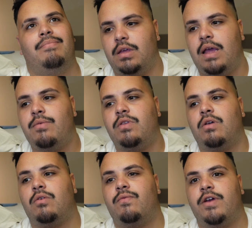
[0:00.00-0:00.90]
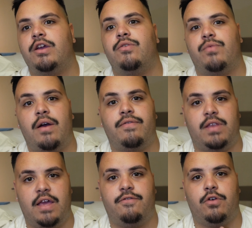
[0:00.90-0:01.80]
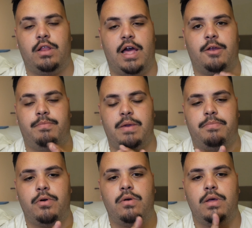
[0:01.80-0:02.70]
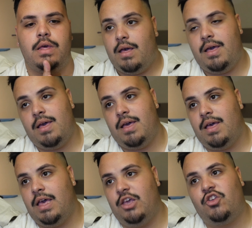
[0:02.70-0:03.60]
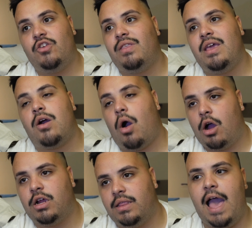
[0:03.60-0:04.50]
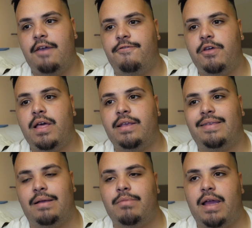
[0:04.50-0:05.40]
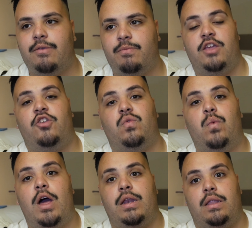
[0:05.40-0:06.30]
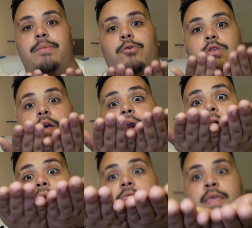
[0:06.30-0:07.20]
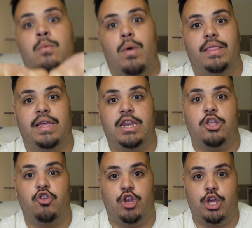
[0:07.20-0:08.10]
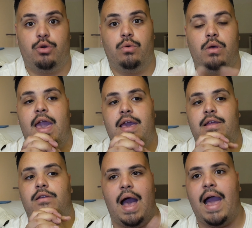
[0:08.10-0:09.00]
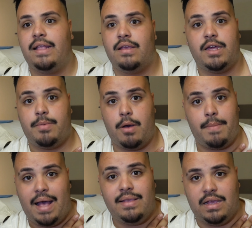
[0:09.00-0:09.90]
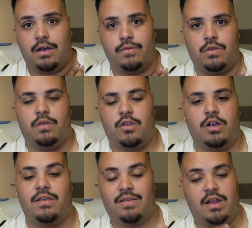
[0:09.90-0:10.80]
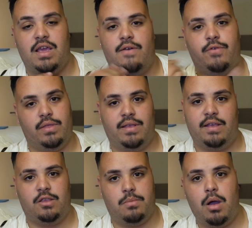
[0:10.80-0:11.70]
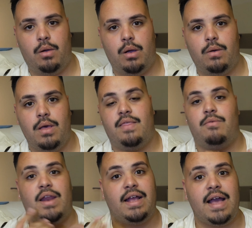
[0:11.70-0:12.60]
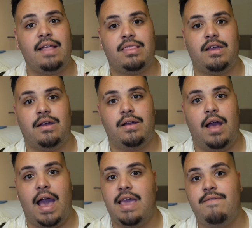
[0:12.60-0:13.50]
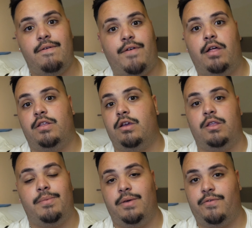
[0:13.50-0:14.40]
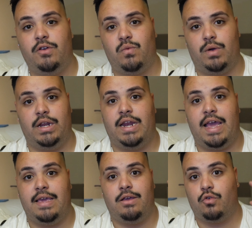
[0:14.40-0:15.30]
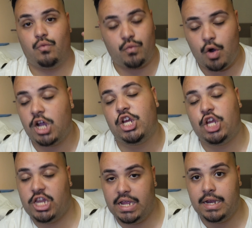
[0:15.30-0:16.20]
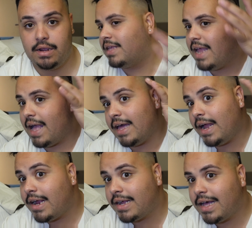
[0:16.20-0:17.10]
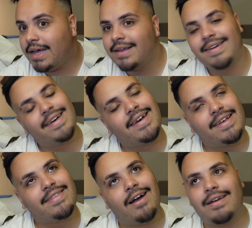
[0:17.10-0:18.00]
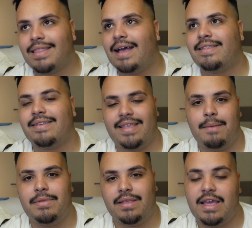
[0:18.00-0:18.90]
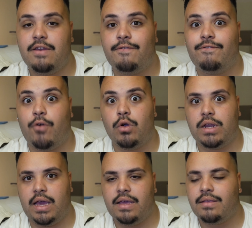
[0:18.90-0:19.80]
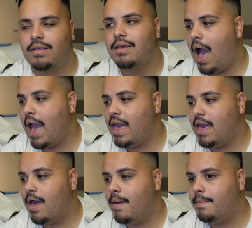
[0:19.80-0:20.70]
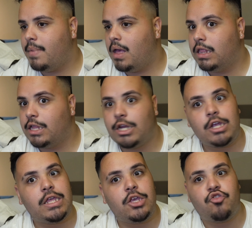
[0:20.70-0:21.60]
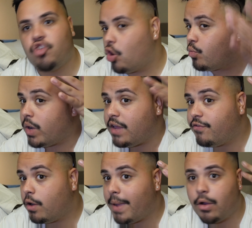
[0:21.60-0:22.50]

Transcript: Today was a very rough day for a lot of people. It's just like hard. I feel like sometimes they just want people to hand them what they need to do. And I took it upon myself to start studying for the test tomorrow. And then when I got there, I even volunteered to be the first one and I crushed it. Today I got a haircut cause our last exam is in four days. I am literally so ready for my